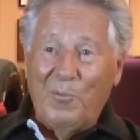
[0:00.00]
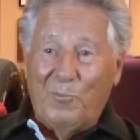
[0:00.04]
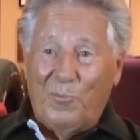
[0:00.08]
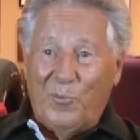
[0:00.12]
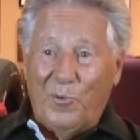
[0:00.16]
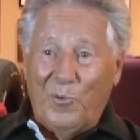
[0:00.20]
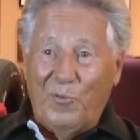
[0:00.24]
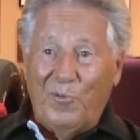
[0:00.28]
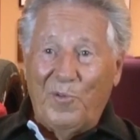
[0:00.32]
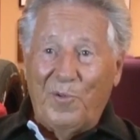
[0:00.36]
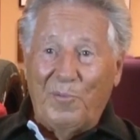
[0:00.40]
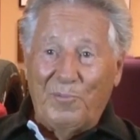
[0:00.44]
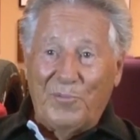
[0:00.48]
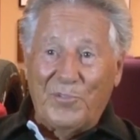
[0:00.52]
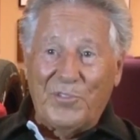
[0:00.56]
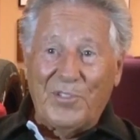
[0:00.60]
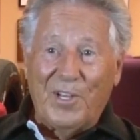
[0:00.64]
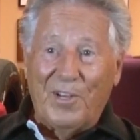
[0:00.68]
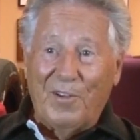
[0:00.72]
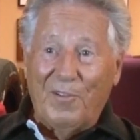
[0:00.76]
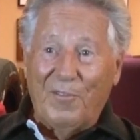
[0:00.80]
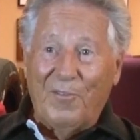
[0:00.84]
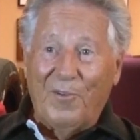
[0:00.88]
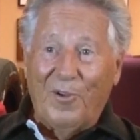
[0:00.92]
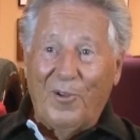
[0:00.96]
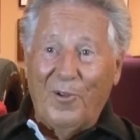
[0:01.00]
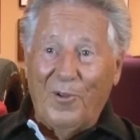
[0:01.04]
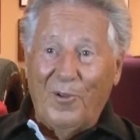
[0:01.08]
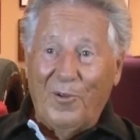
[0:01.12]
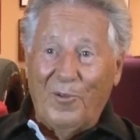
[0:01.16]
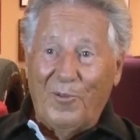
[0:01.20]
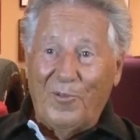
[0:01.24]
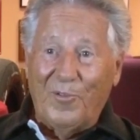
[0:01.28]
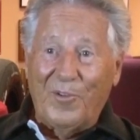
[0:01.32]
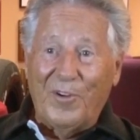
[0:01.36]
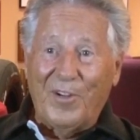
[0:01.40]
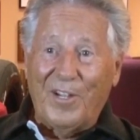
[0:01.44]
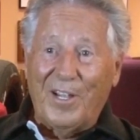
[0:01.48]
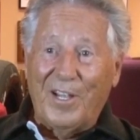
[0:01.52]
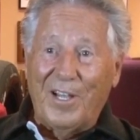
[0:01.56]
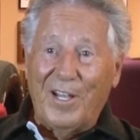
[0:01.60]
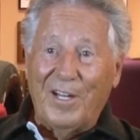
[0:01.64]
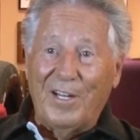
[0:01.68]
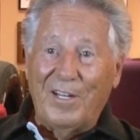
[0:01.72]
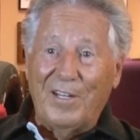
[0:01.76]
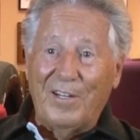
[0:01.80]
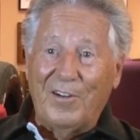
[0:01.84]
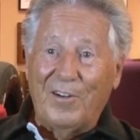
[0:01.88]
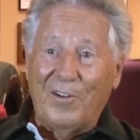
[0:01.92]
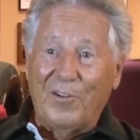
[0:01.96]
prove himself all over
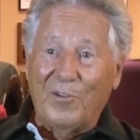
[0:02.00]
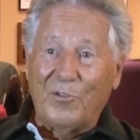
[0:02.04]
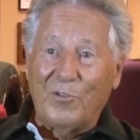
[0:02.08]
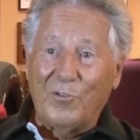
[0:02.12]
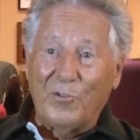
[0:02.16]
again, you know,